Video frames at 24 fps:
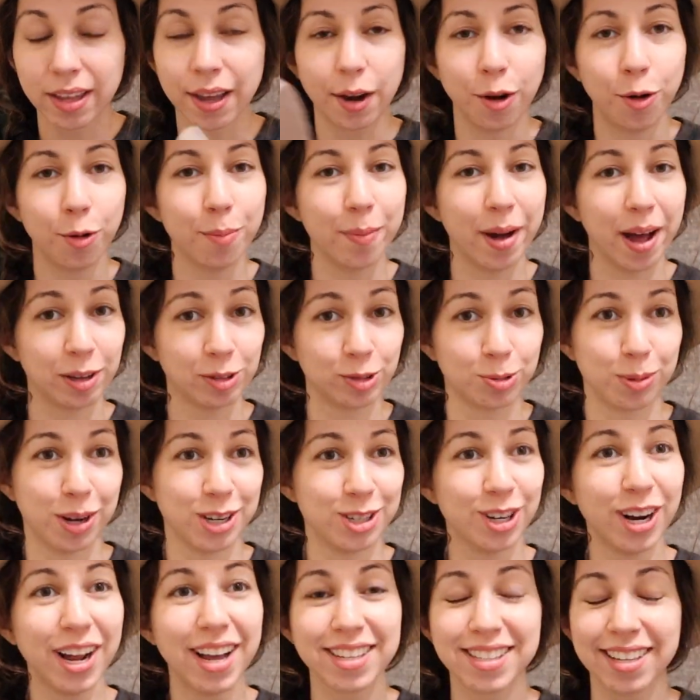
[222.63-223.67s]
they don't match my
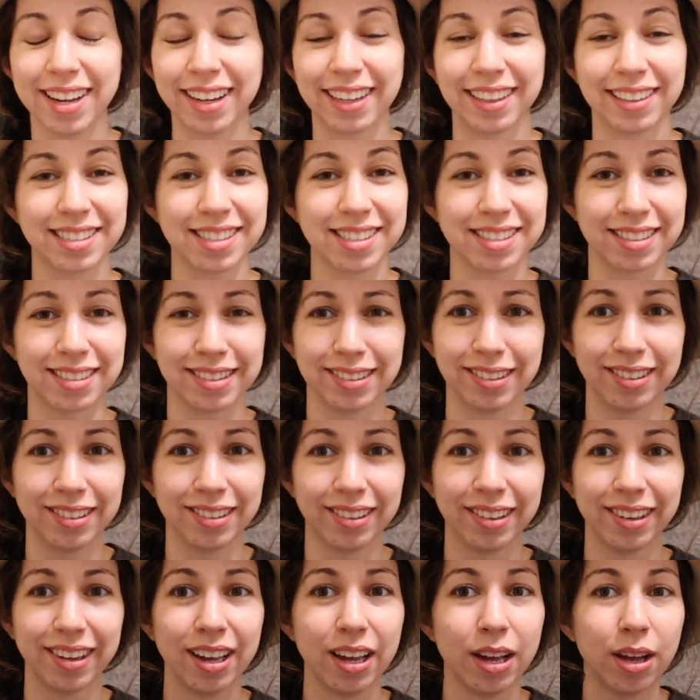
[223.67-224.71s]
dress, I can
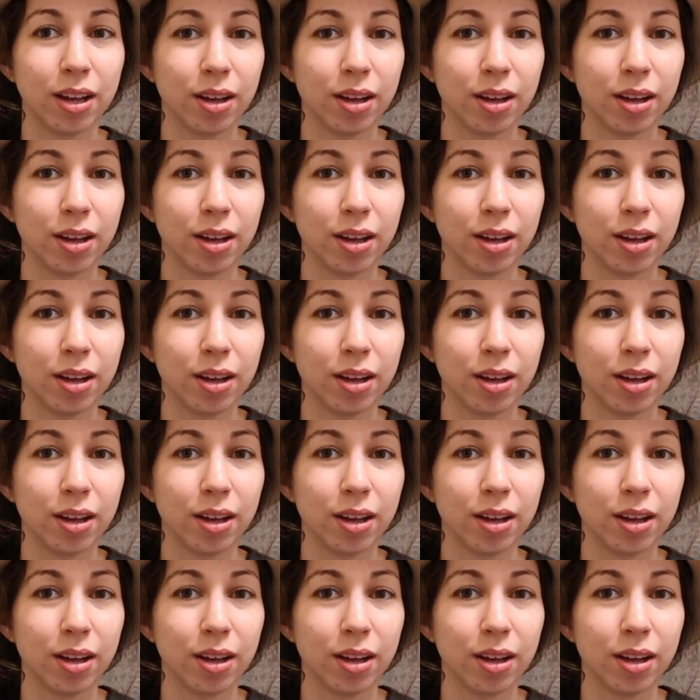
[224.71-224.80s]
still